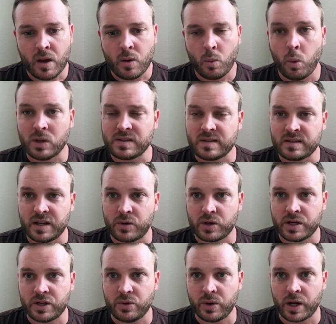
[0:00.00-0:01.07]
what's the secret
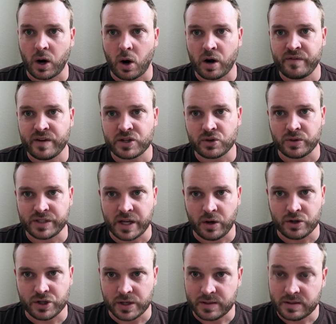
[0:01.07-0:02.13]
to doing artificial
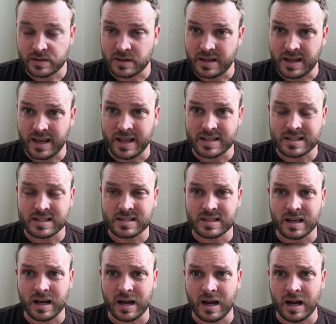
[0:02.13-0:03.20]
intelligence? It's
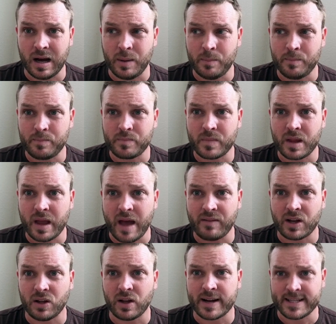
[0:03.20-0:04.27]
having
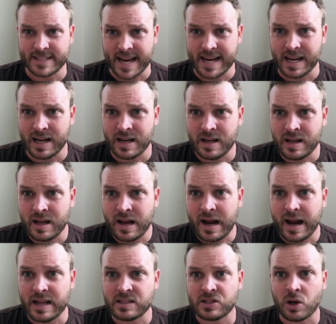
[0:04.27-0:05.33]
a lot of data.
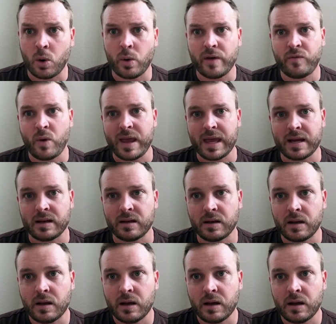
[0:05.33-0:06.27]
And so if we can